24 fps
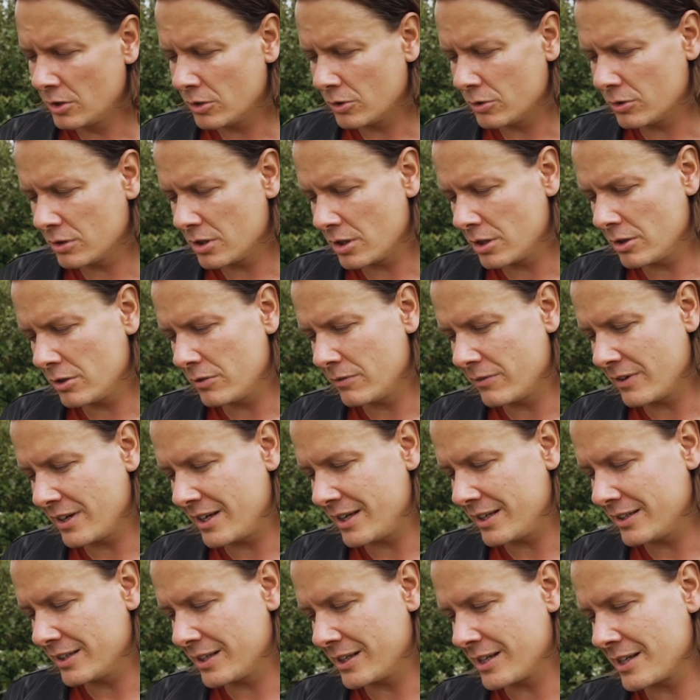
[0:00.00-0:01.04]
Although
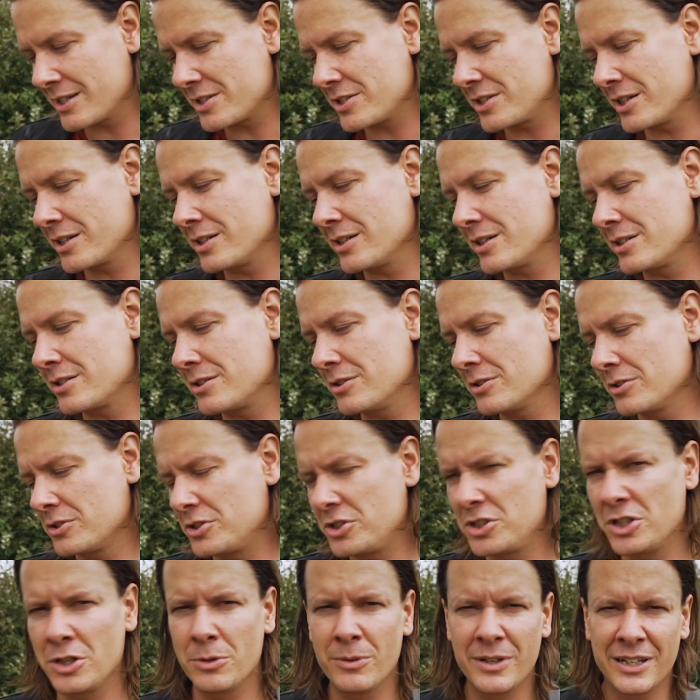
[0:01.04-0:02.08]
then The Last Jedi's got
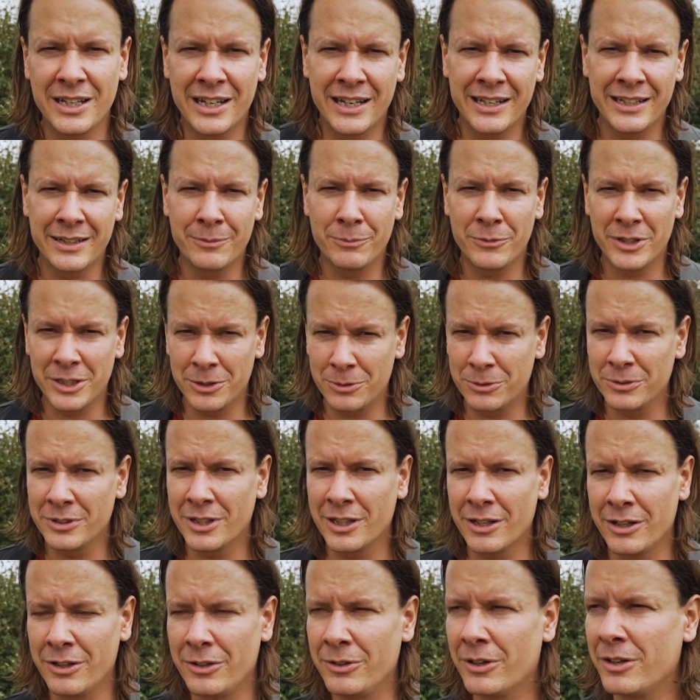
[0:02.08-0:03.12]
Chewie in, and we all
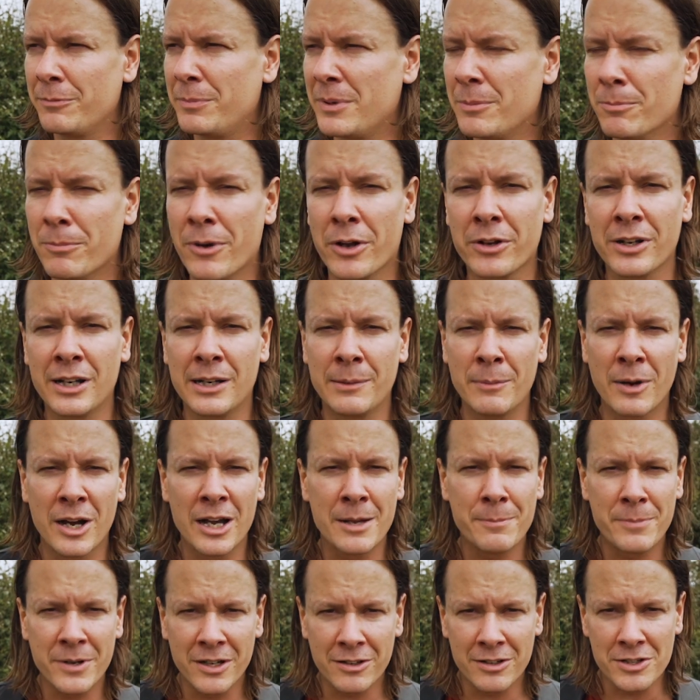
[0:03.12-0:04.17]
know I've been modelling my
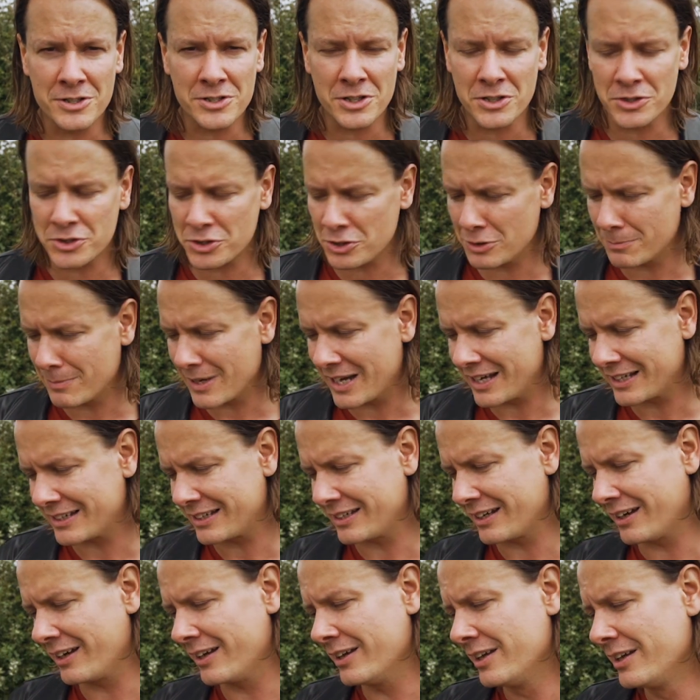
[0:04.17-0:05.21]
appearance on
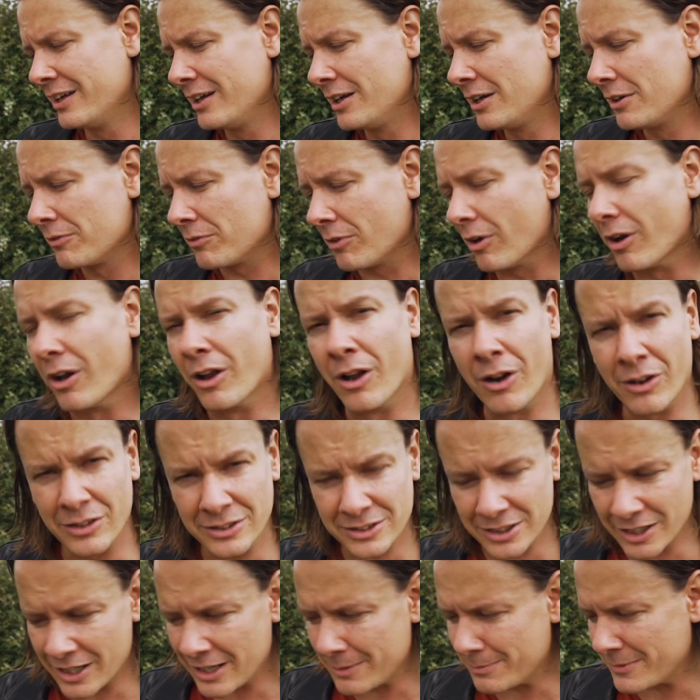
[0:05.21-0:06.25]
Chewbacca for a long
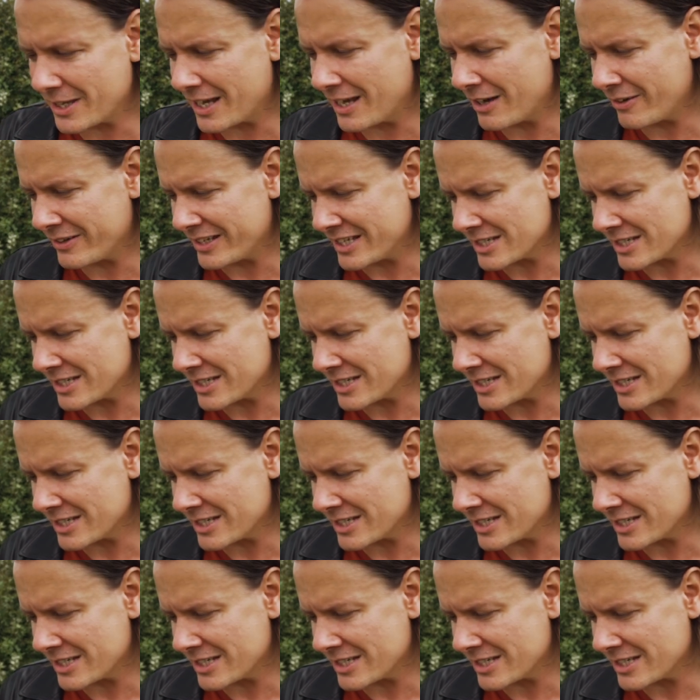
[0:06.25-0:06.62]
time now.